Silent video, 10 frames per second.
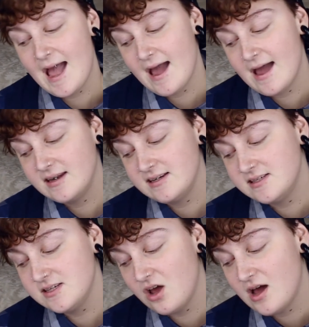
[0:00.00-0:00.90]

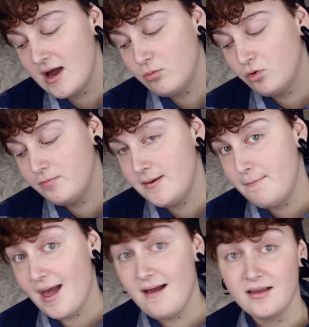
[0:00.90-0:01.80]
and I will be
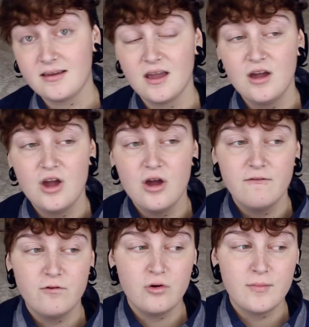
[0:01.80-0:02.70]
back
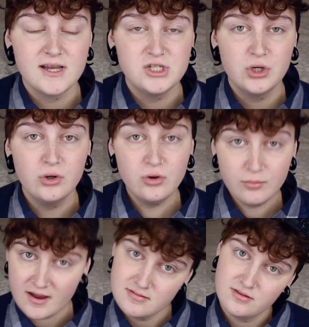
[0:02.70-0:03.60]
for my two
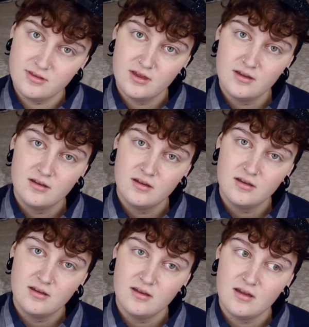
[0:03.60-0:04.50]
month
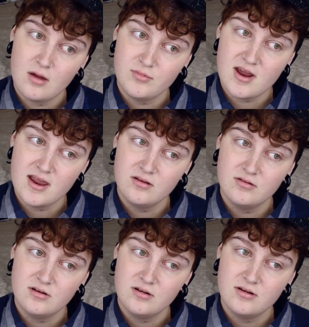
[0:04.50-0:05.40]
update
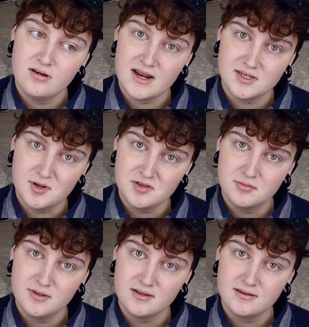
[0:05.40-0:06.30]
next month
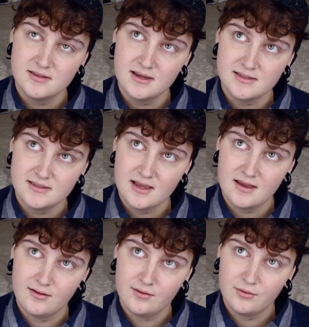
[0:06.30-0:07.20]
because that's
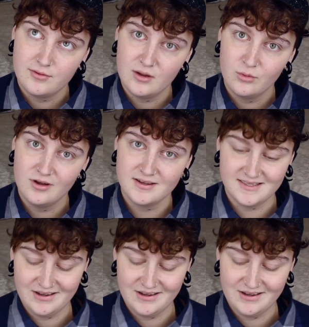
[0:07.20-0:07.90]
how that works